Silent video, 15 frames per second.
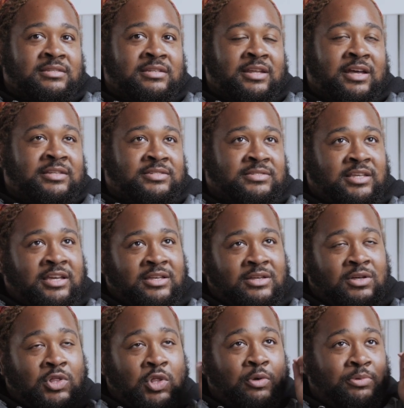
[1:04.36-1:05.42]
Not just like
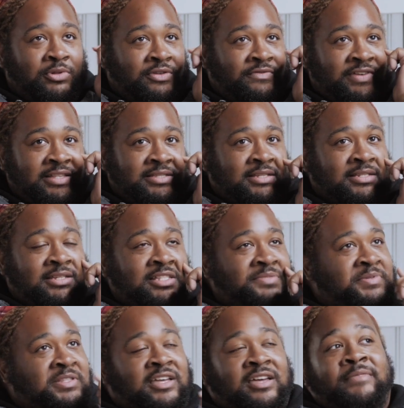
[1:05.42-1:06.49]
global events intense,
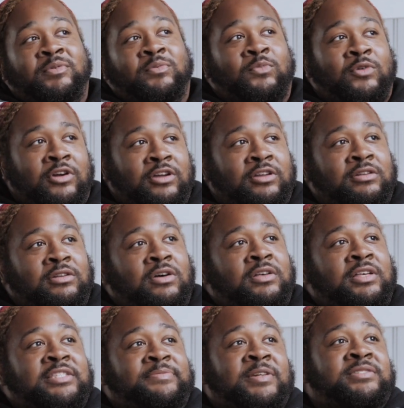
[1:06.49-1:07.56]
but like I've been working,
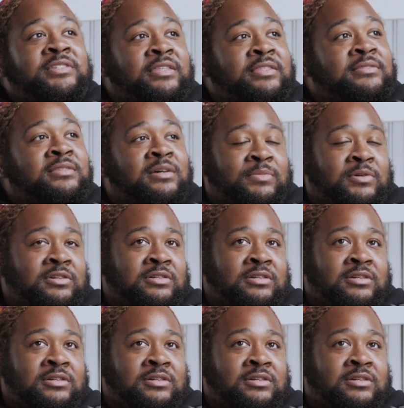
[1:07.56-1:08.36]
especially in the summer.